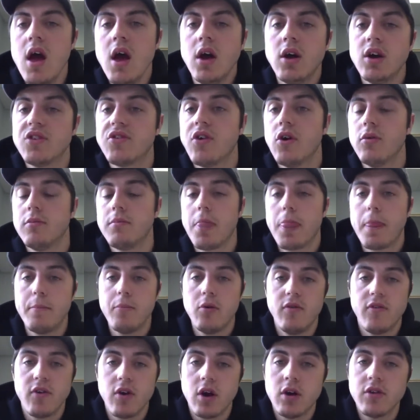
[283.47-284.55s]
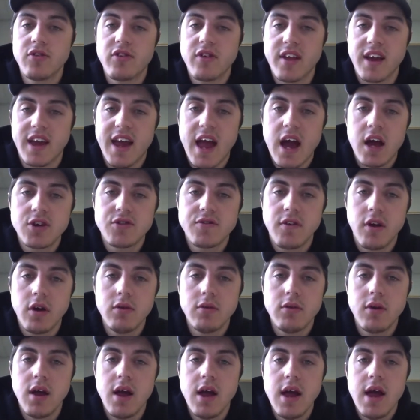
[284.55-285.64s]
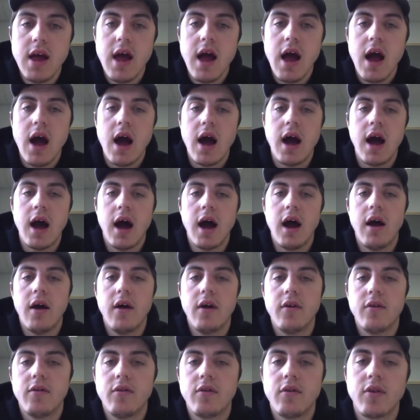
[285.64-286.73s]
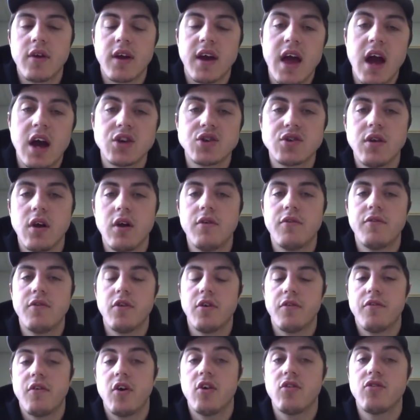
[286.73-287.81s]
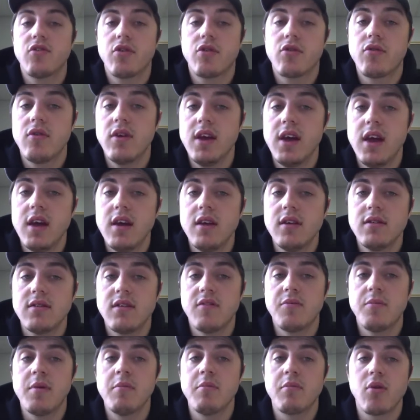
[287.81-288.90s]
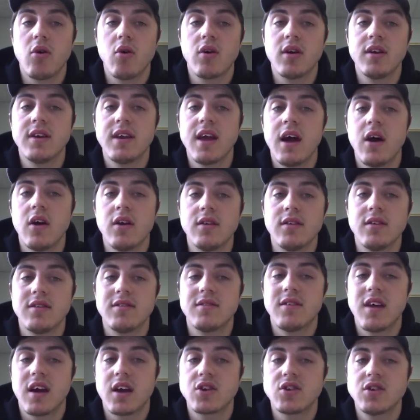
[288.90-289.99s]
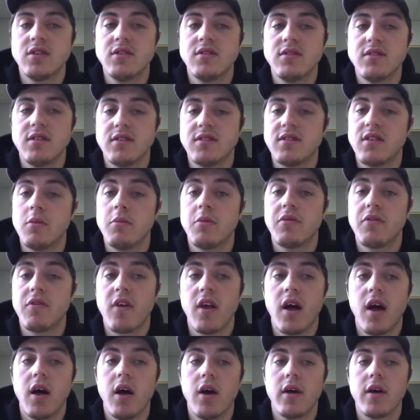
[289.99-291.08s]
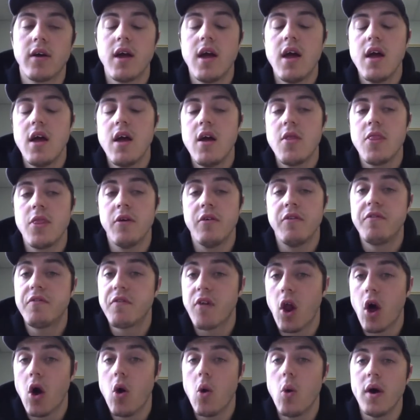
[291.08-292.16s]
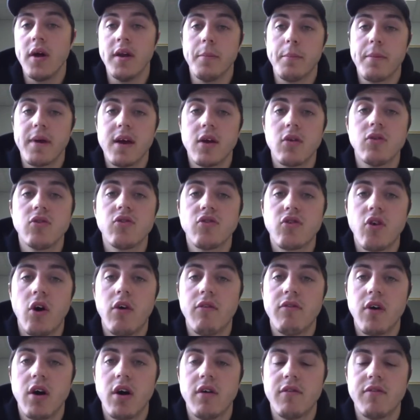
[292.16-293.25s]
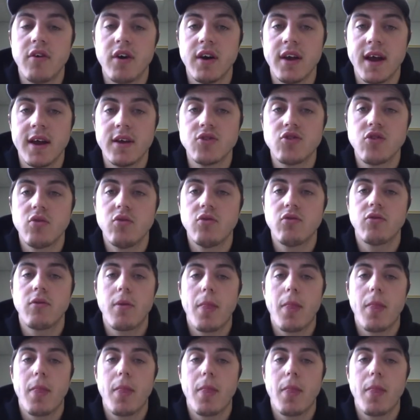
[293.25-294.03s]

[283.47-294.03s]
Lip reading: So, moving on to the cash flow. The cash flow for the first 3 years have been broken down into sections to simplify the flow and appearance of our financials.